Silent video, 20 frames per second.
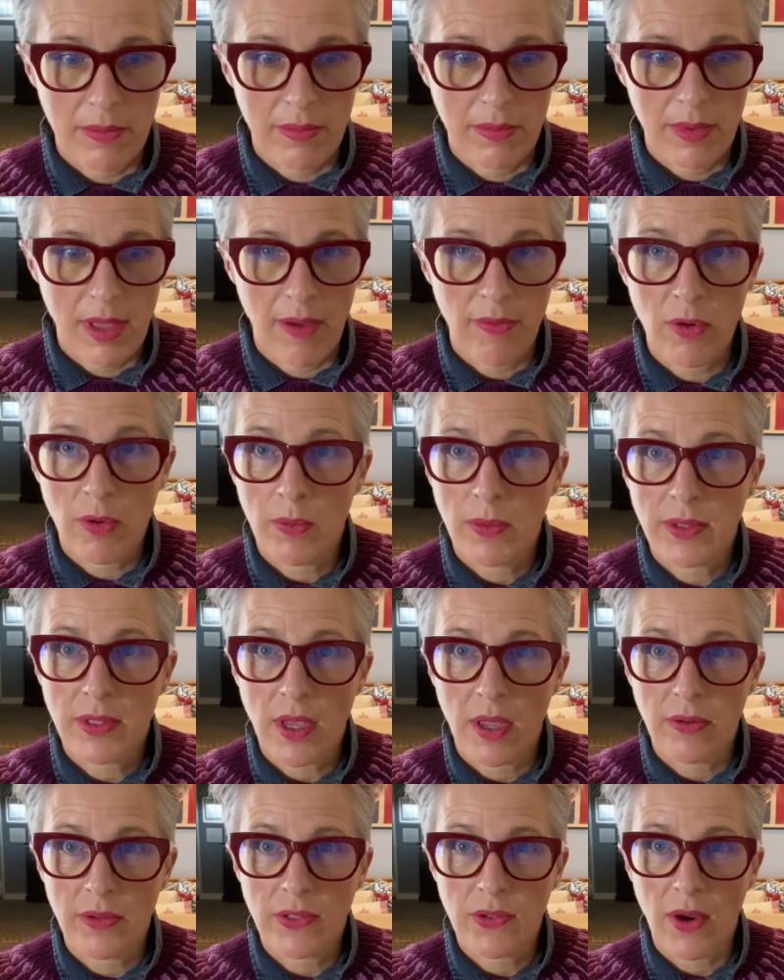everyone was
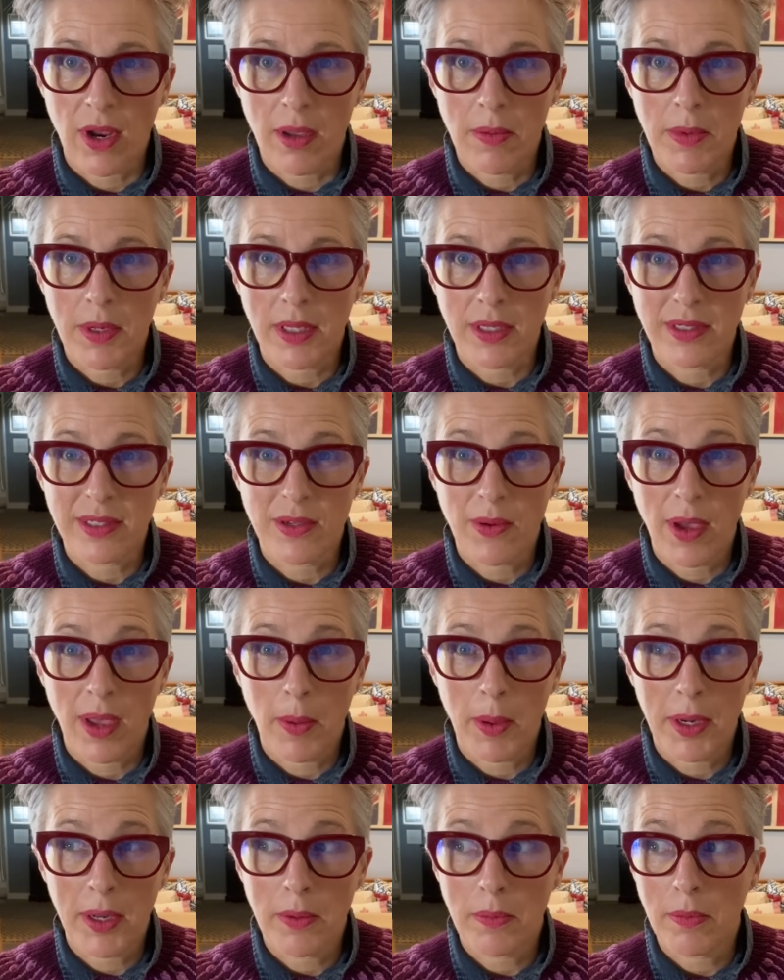kind of scrambling. So I
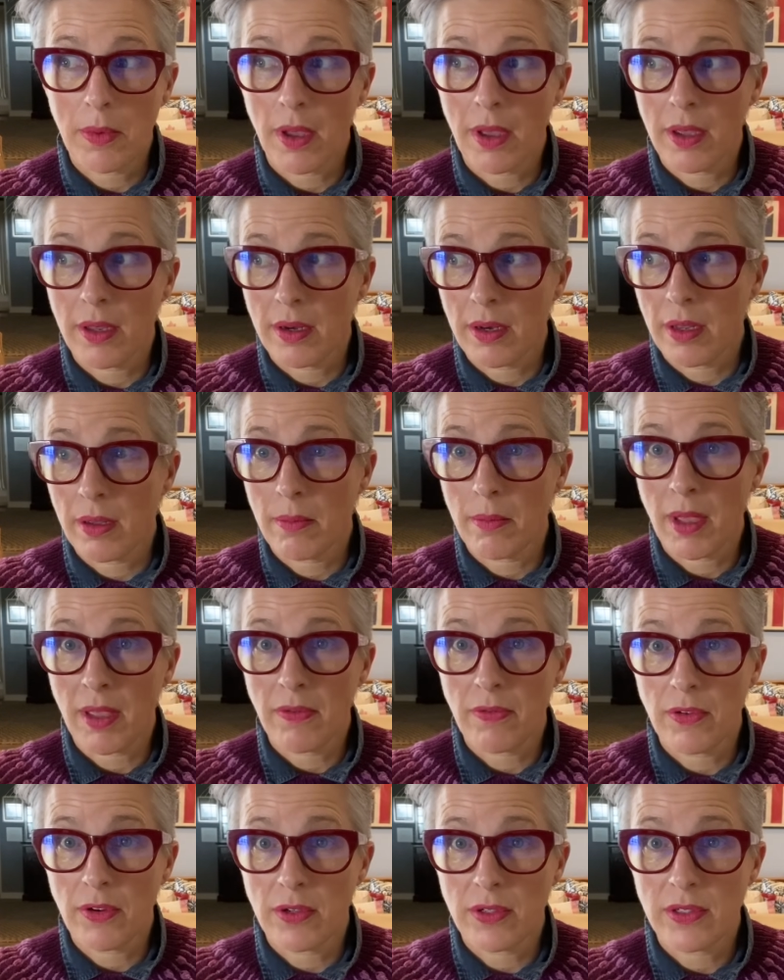went out and bought my
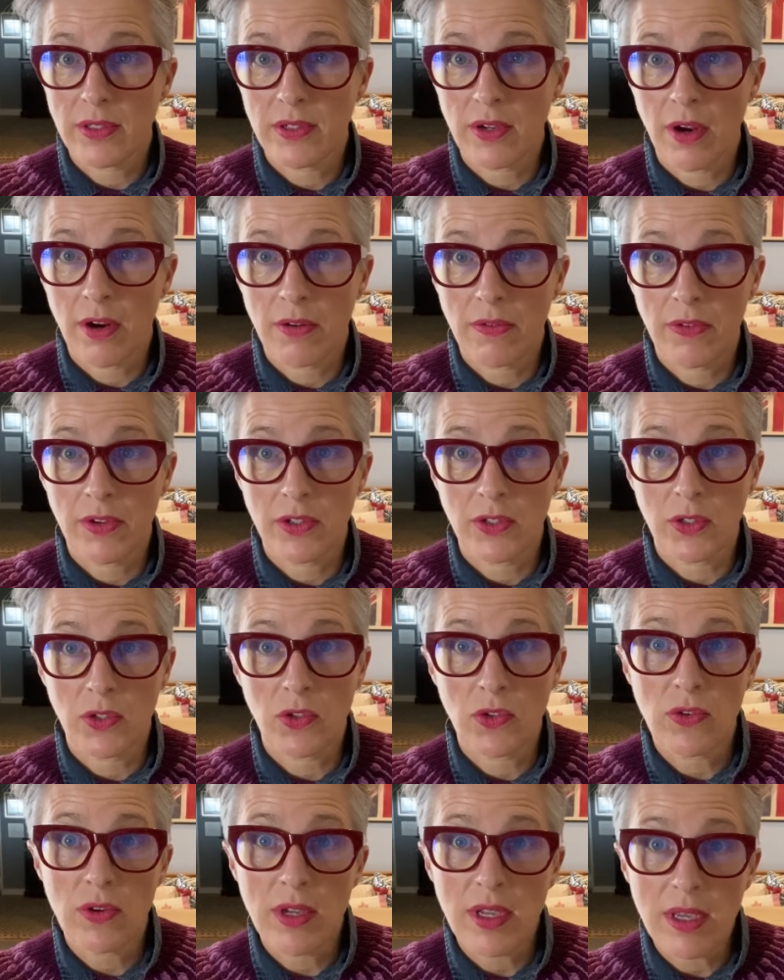first artificial
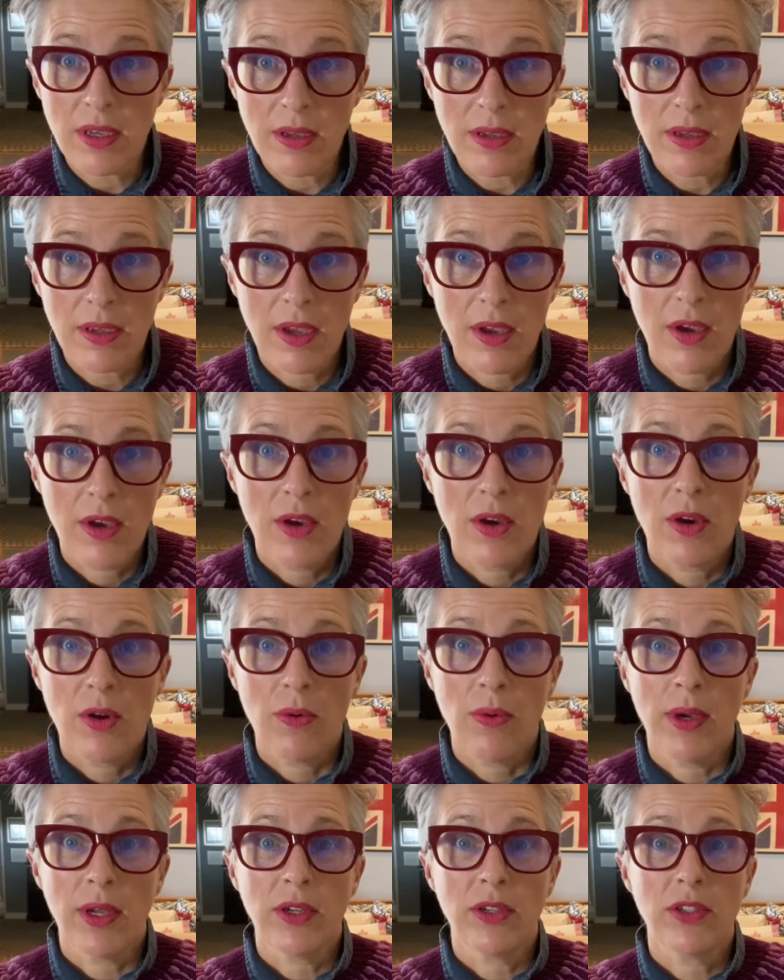tree,
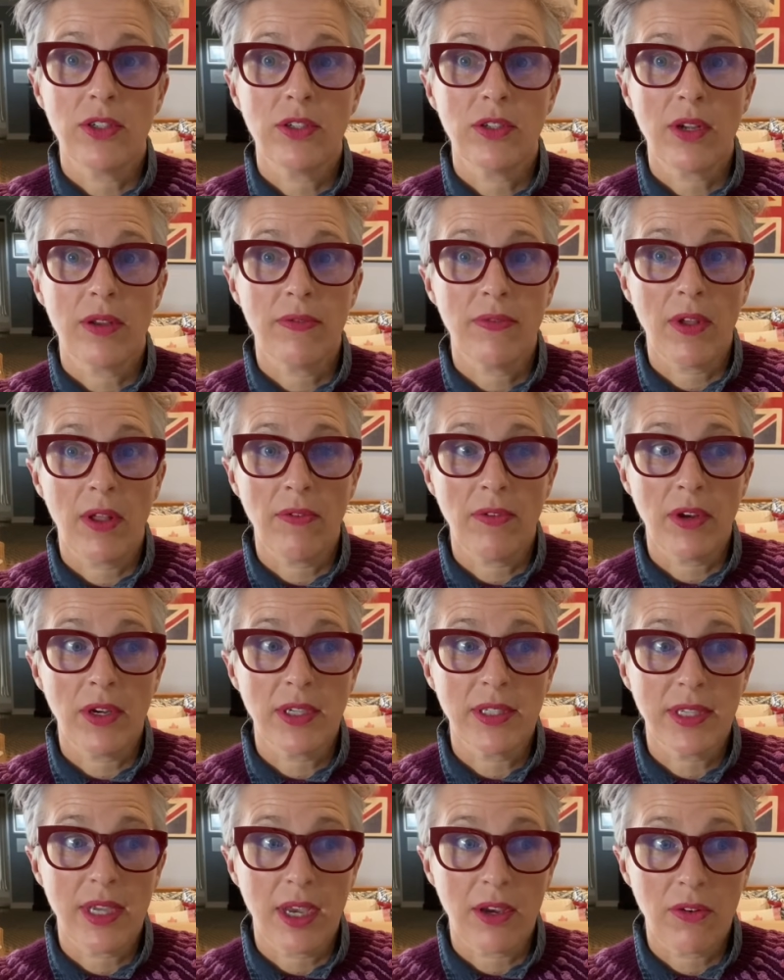which felt very
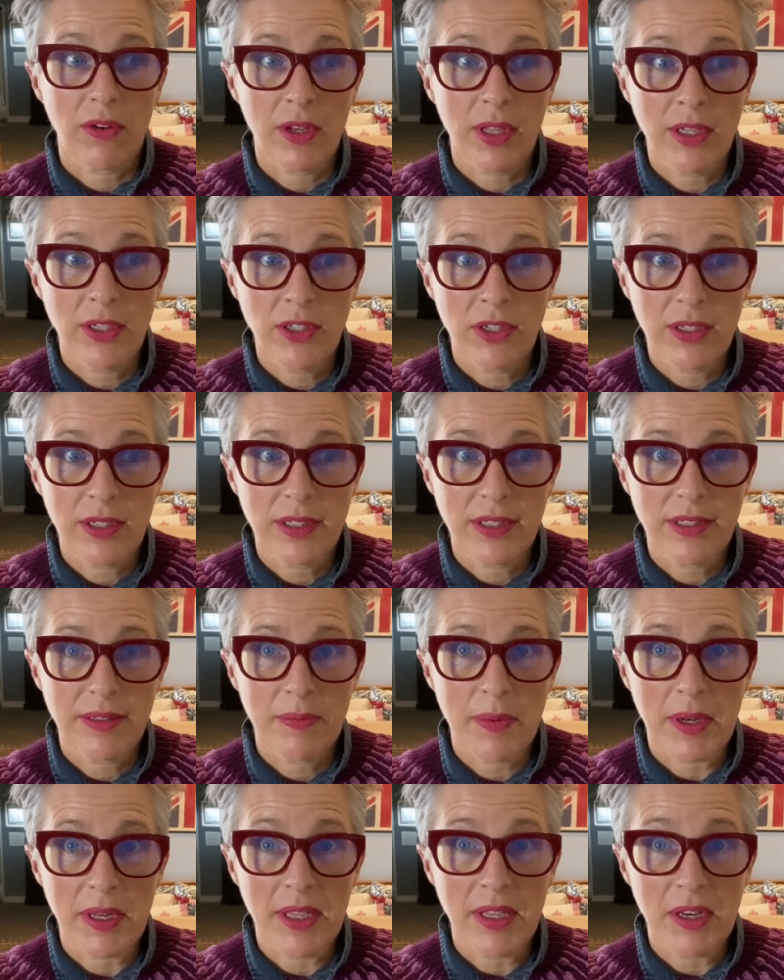sacrilegious,
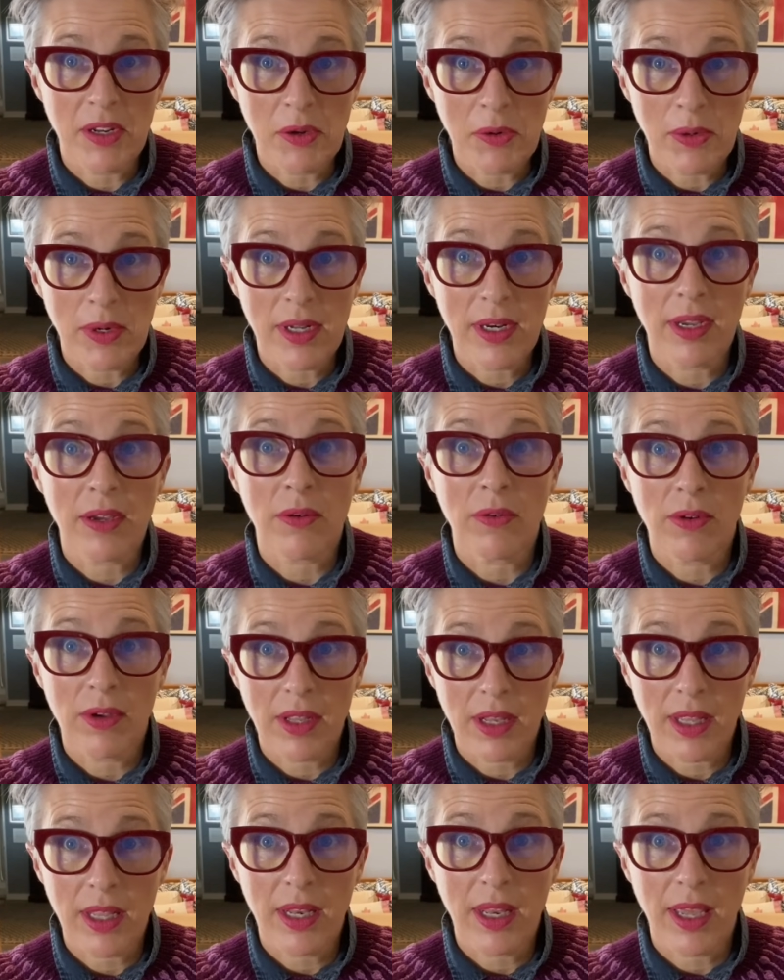but you know what? I
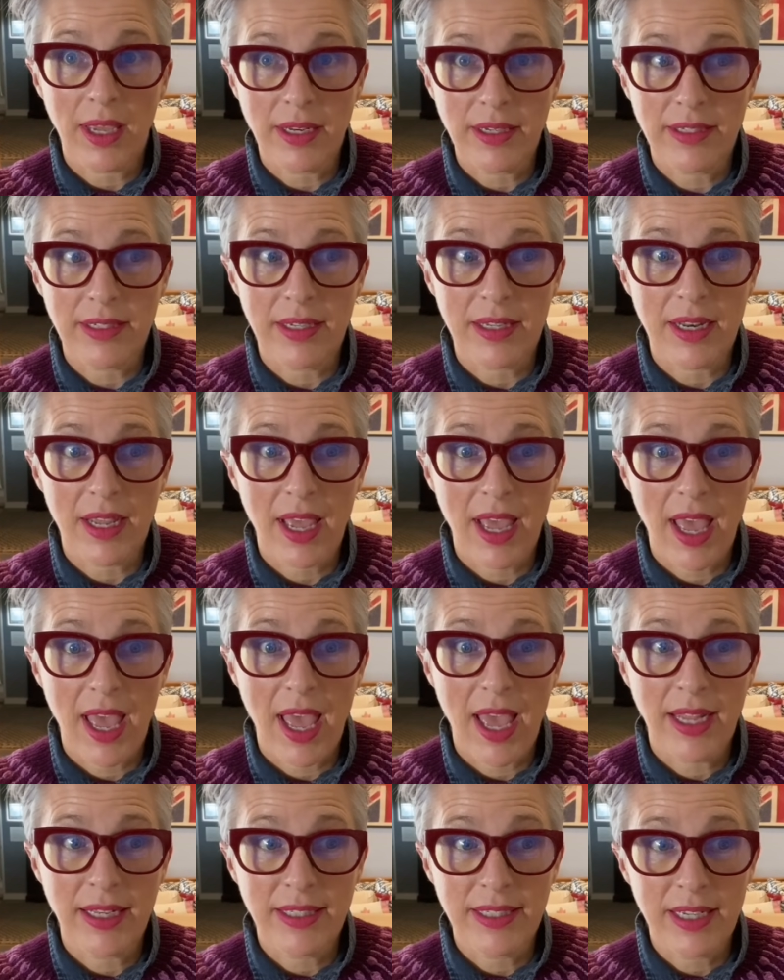really liked it.
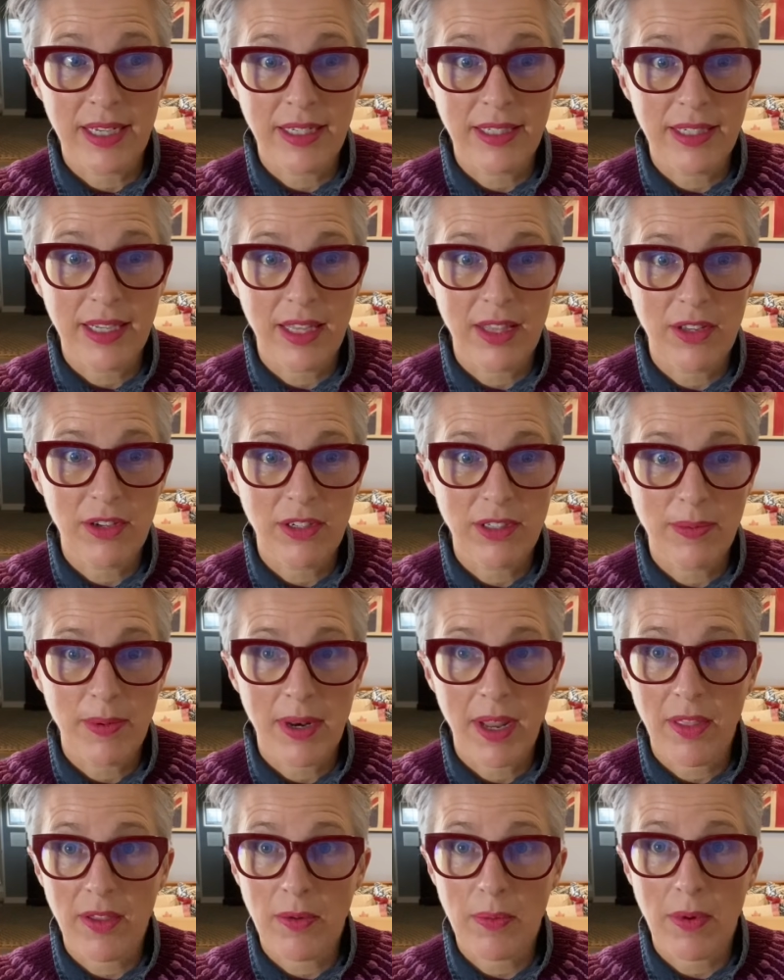And since then, there's been
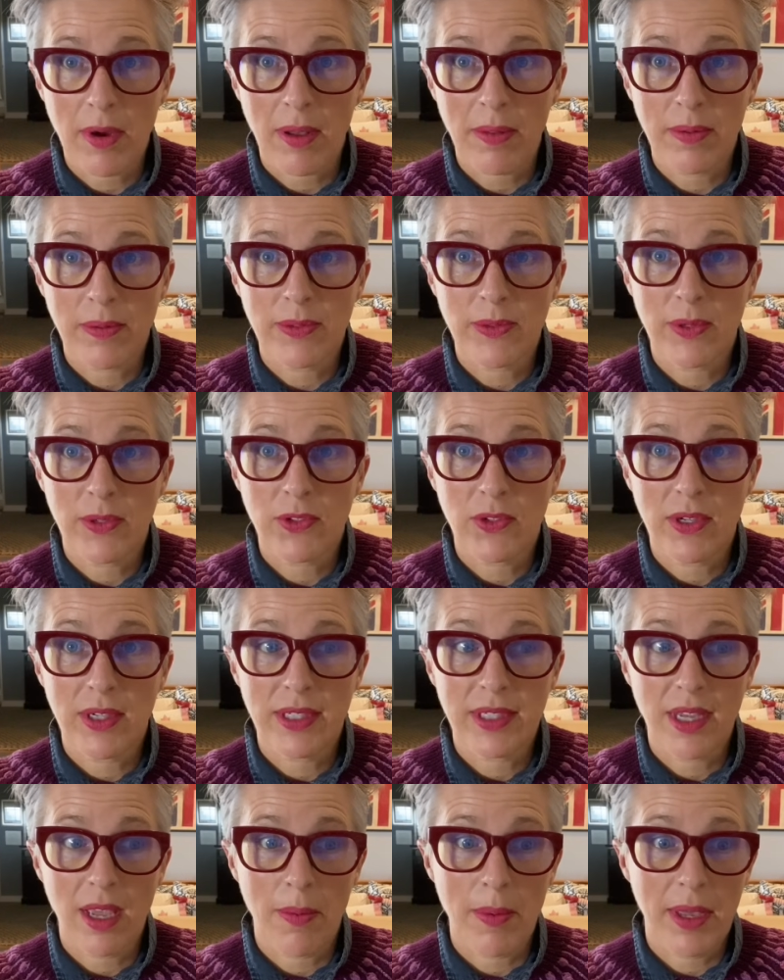other problems with trees
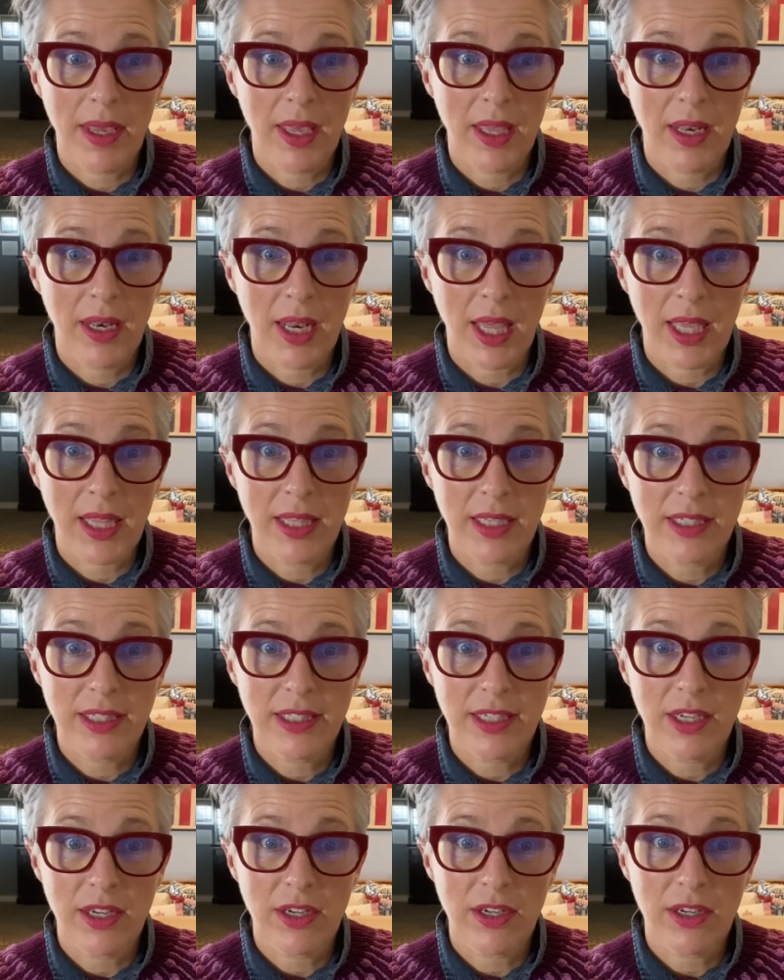coming in. Like this
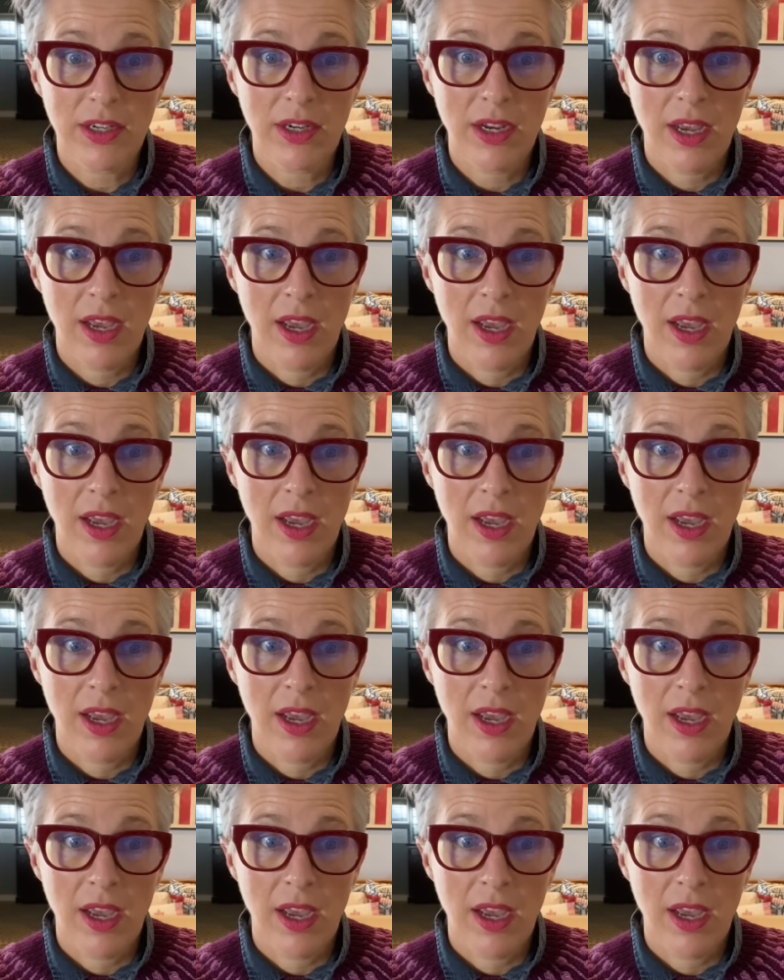year,